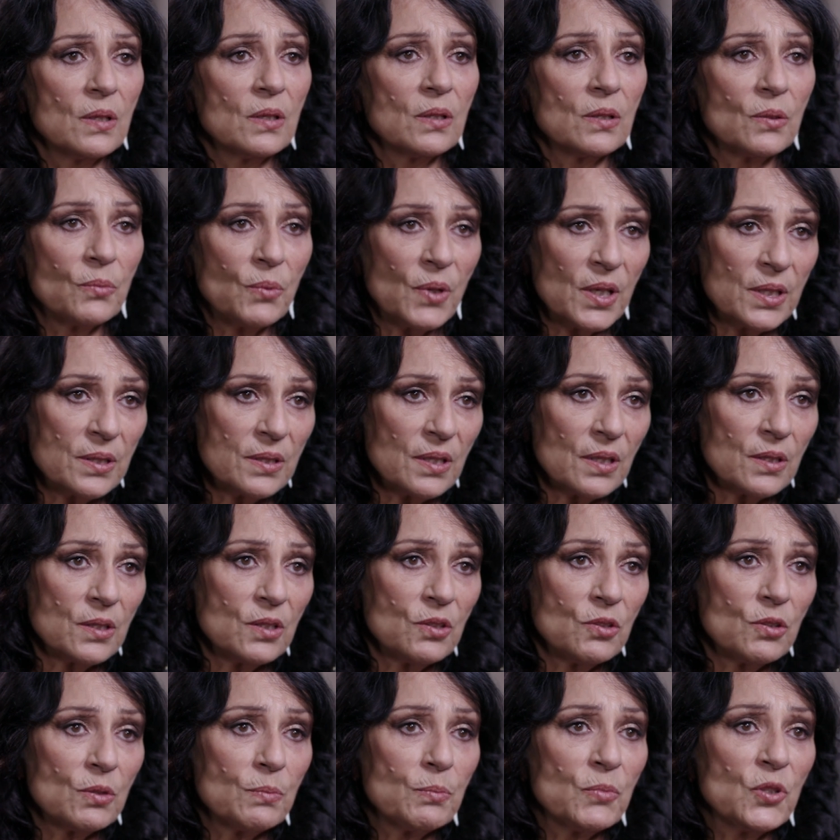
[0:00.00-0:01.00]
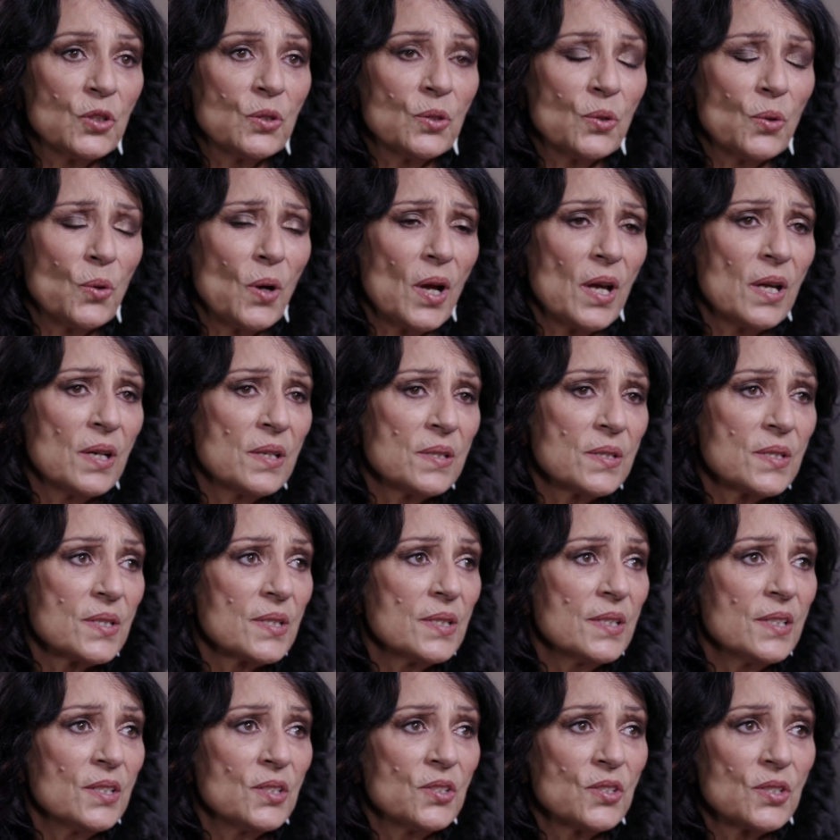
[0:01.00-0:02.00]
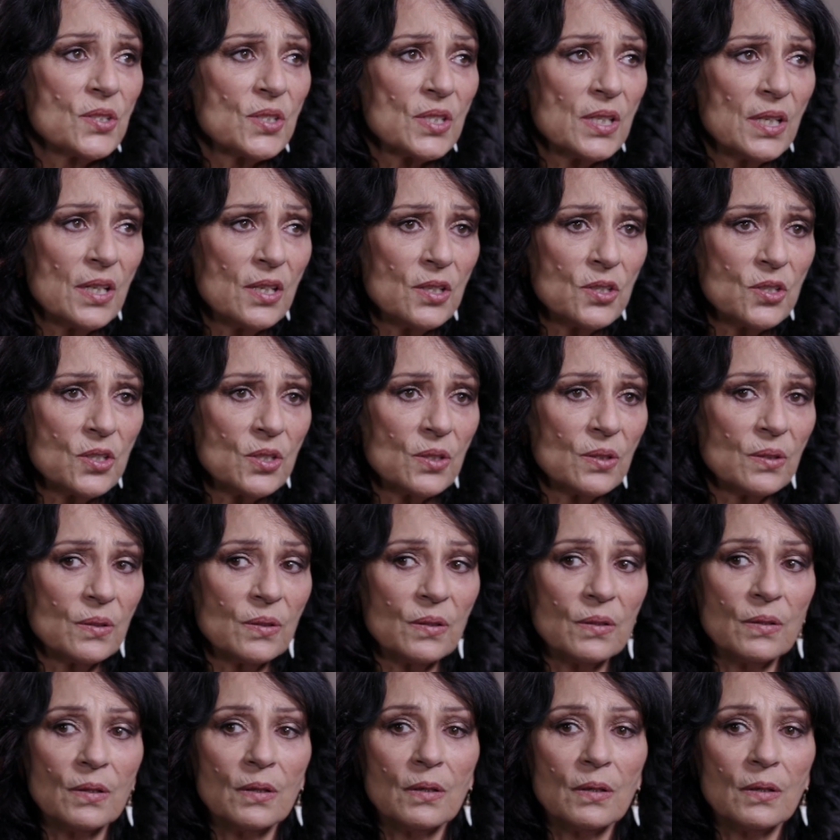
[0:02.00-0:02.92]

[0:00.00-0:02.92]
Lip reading: the Waitangi Tribunal and its legislation,